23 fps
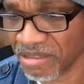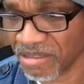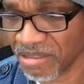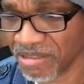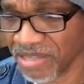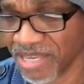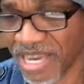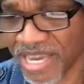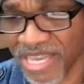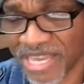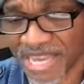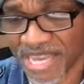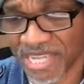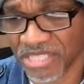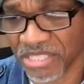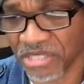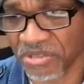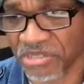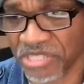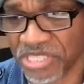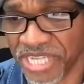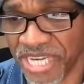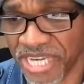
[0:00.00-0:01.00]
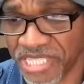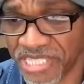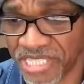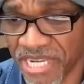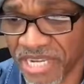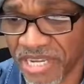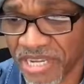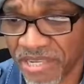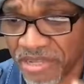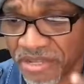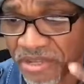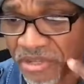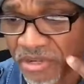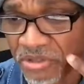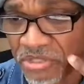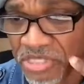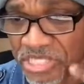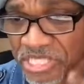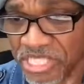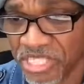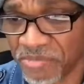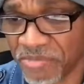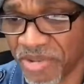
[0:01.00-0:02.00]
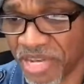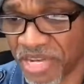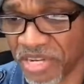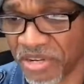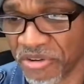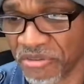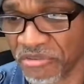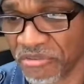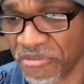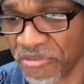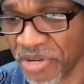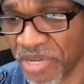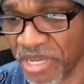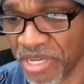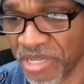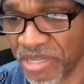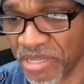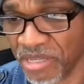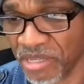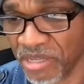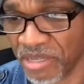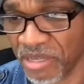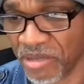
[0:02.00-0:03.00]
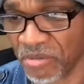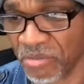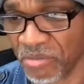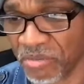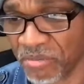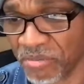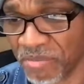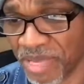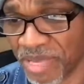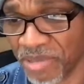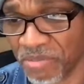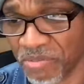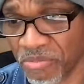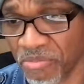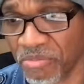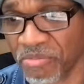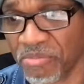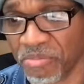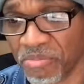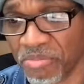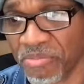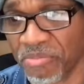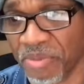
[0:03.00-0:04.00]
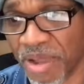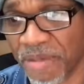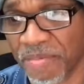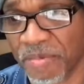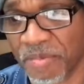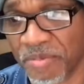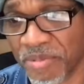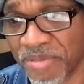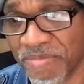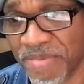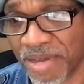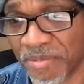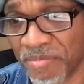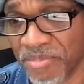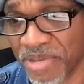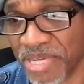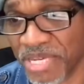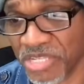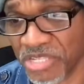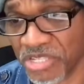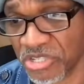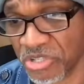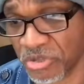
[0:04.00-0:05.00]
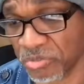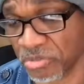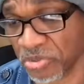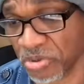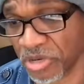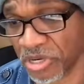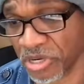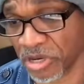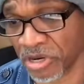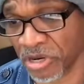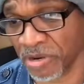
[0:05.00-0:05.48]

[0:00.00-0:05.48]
Yeah. So JJ, she's my good friend and probably my biggest supporter.